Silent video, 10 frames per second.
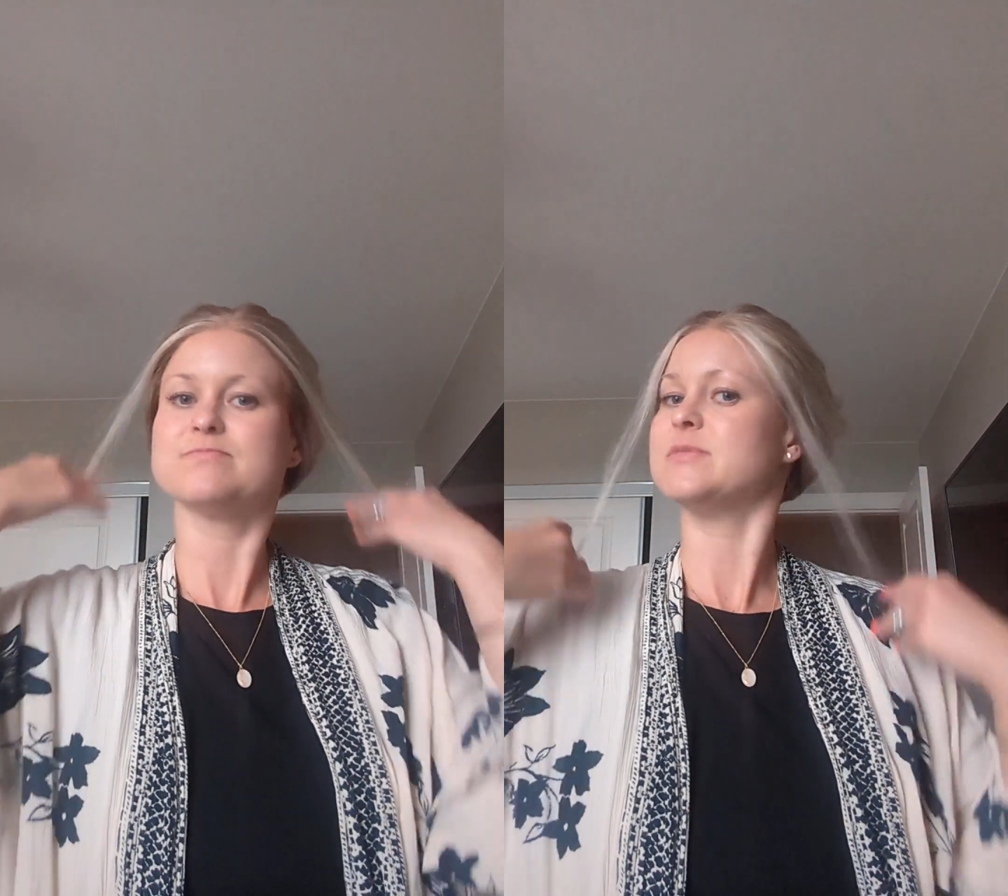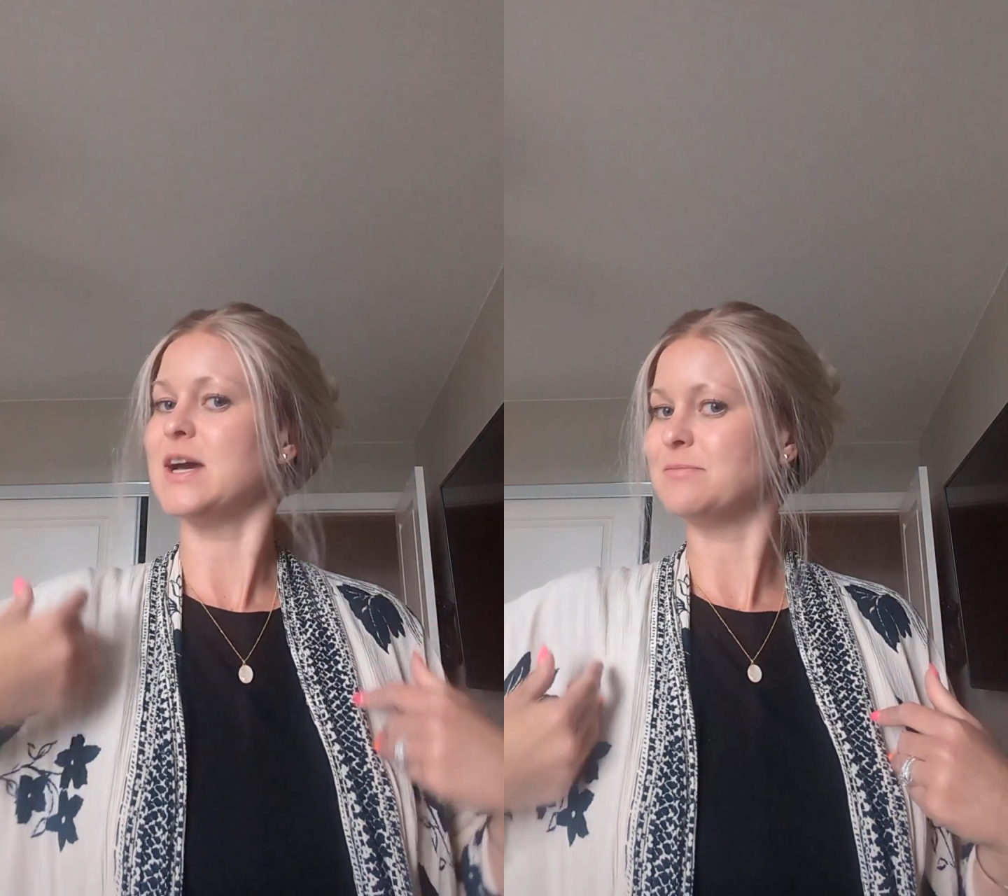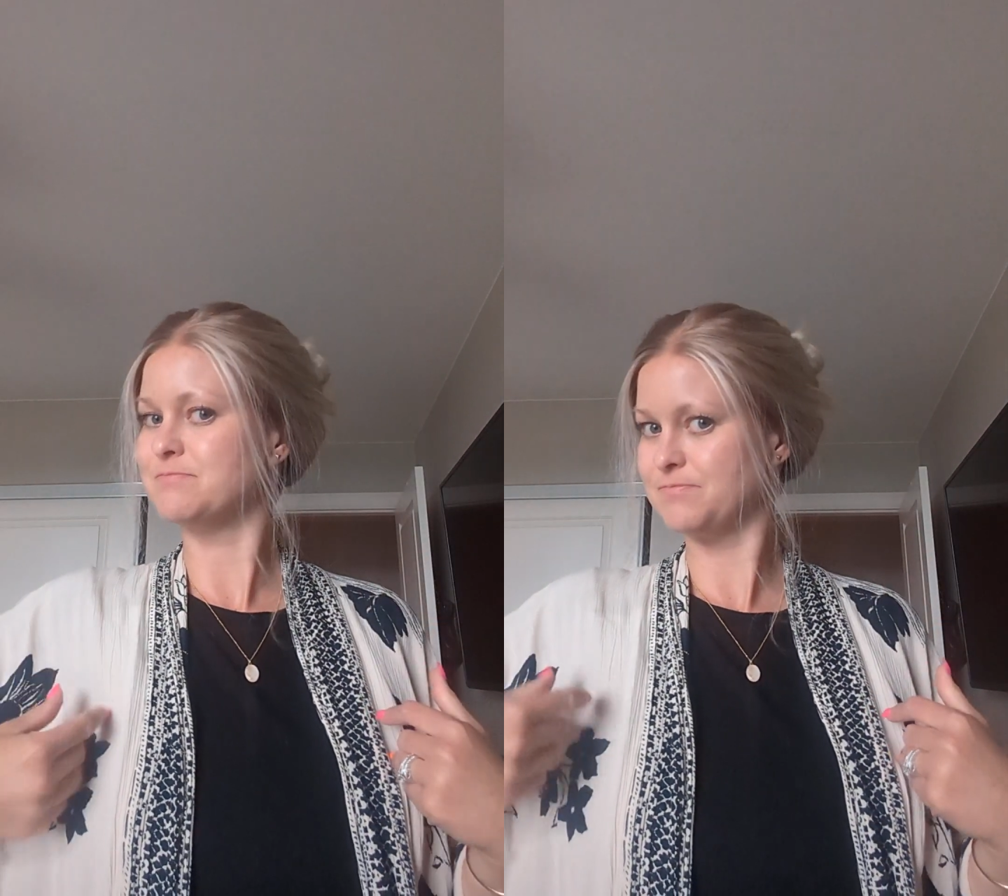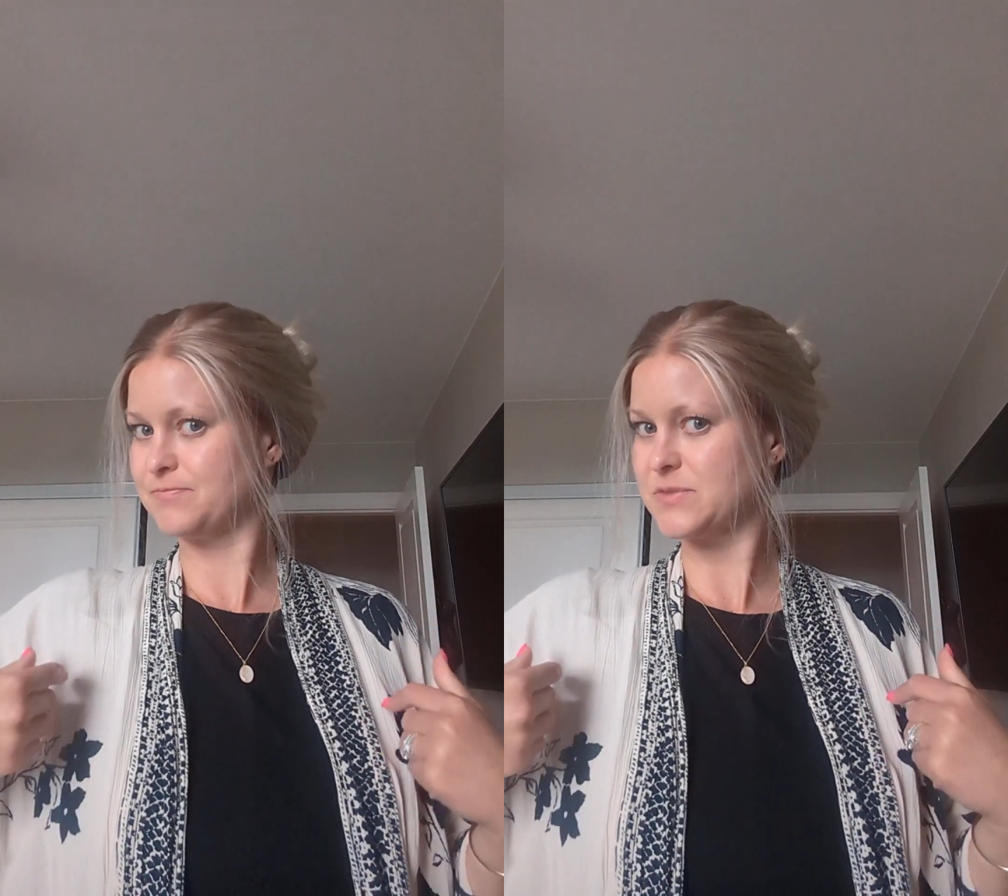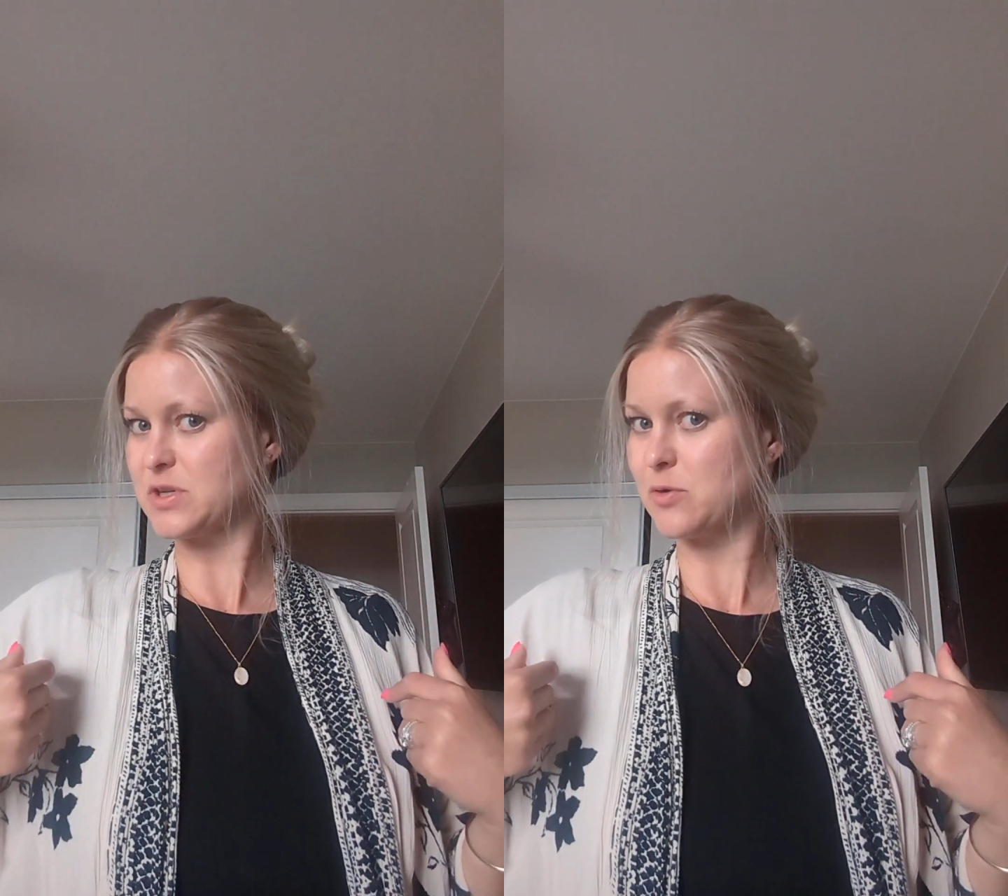Yeah,
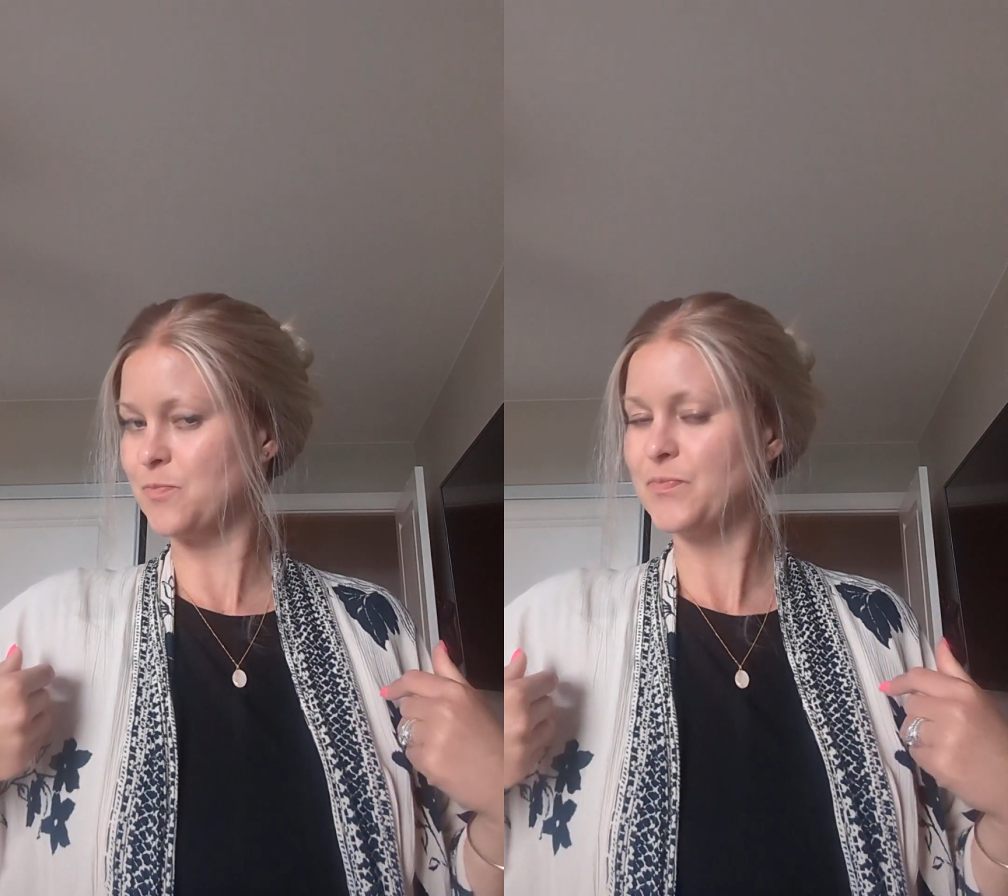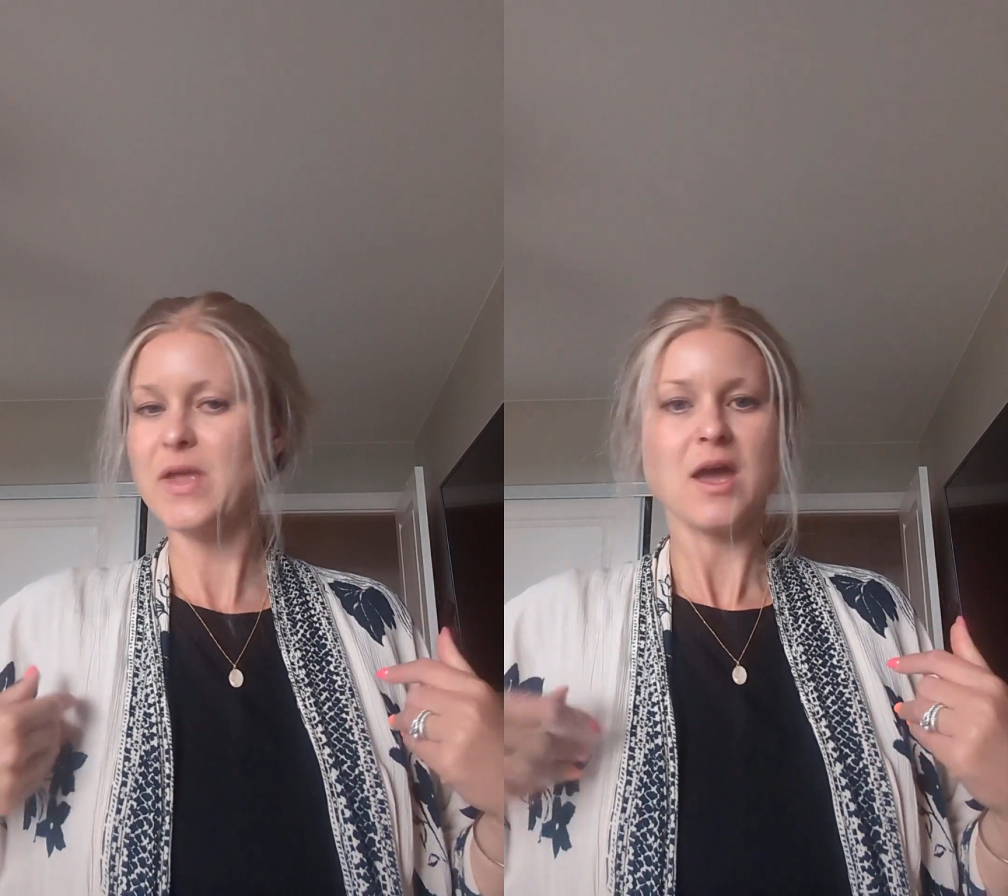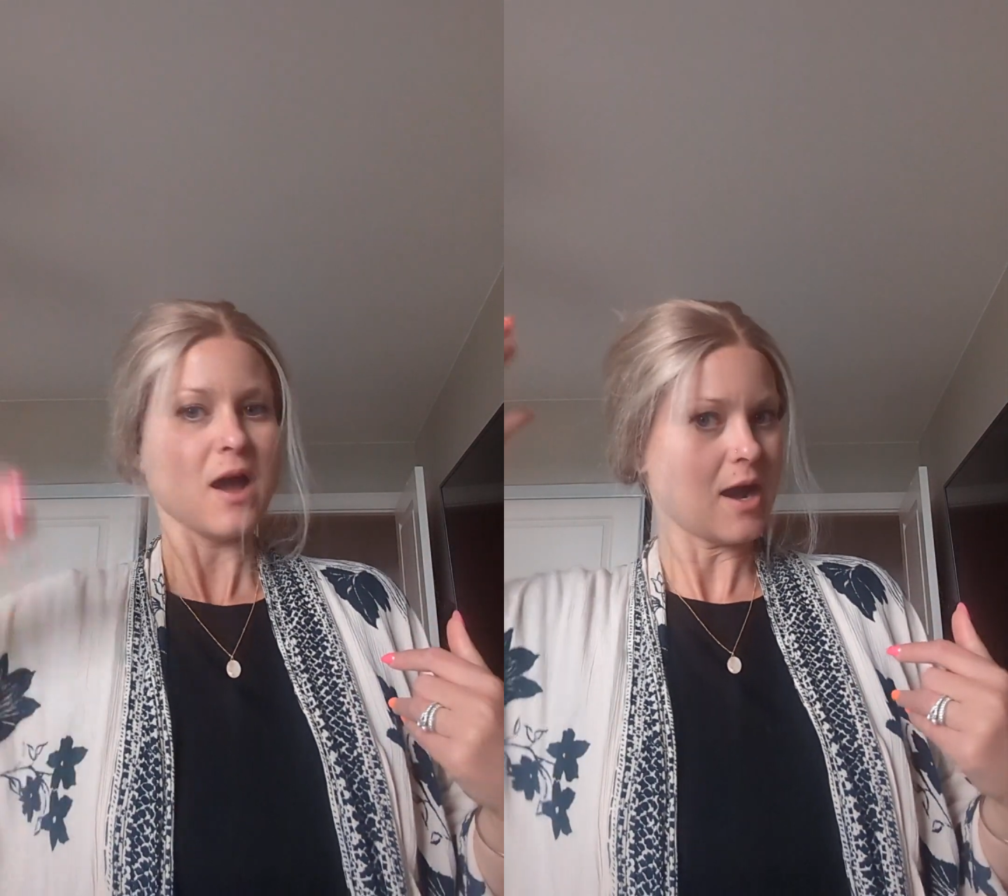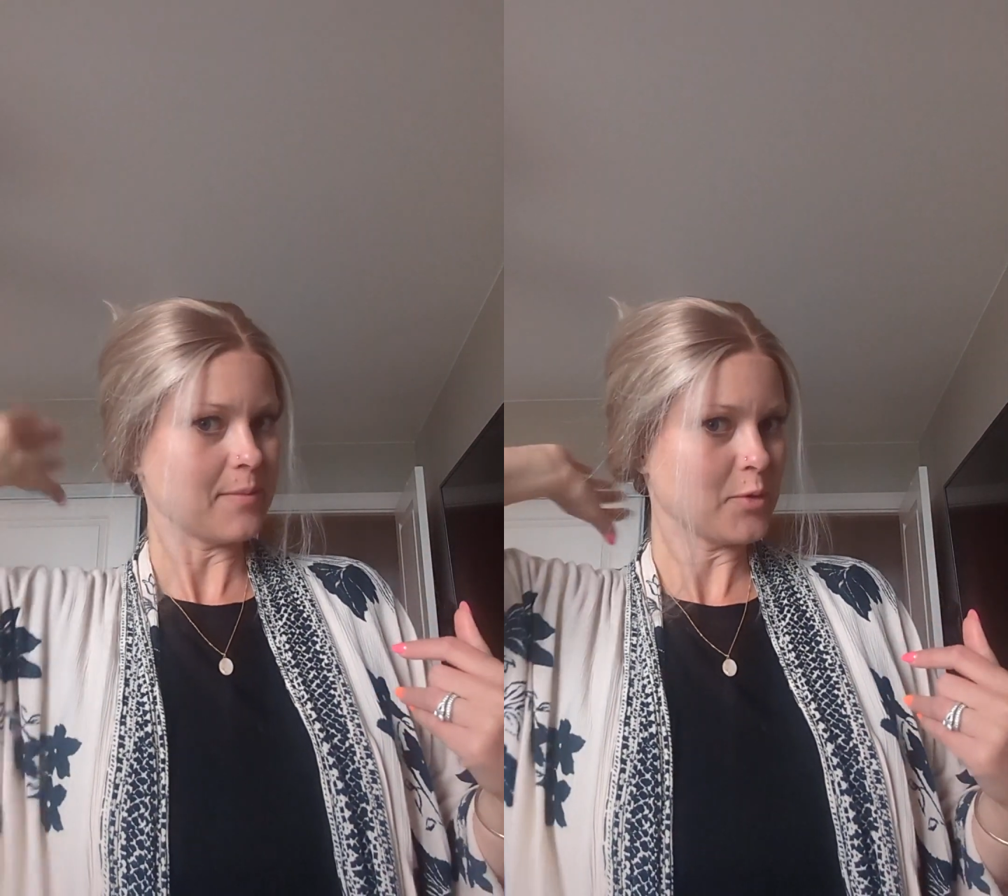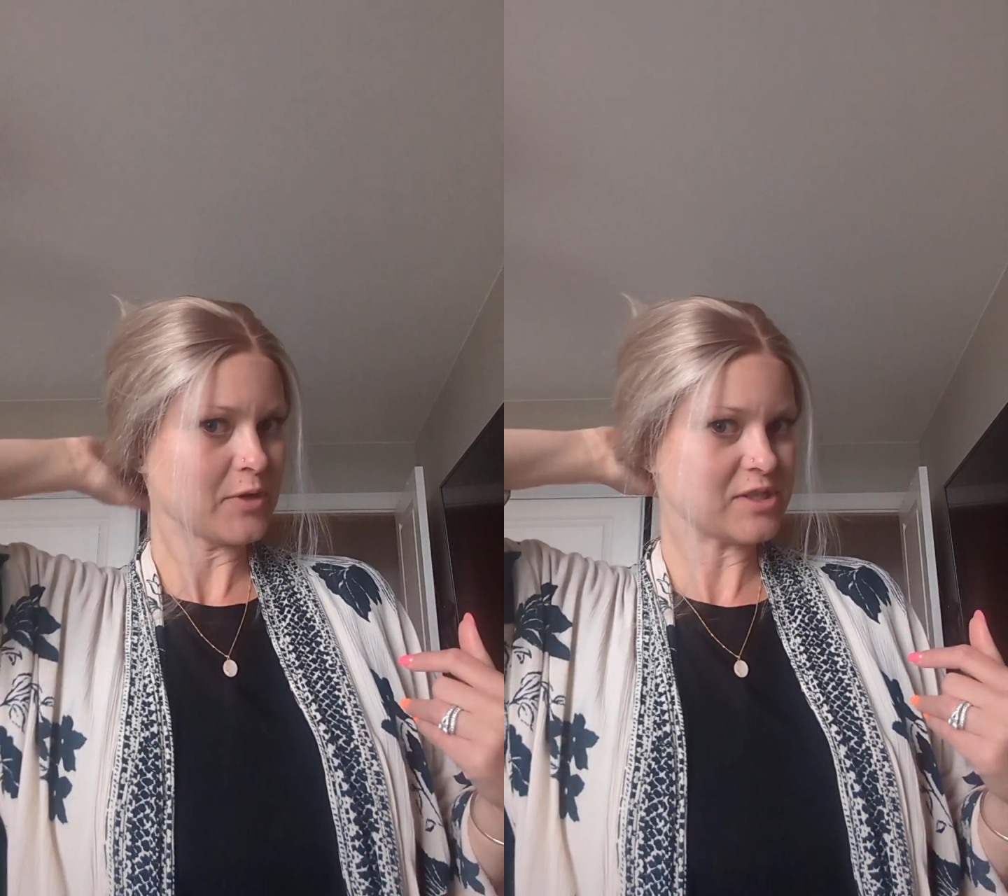so I'm going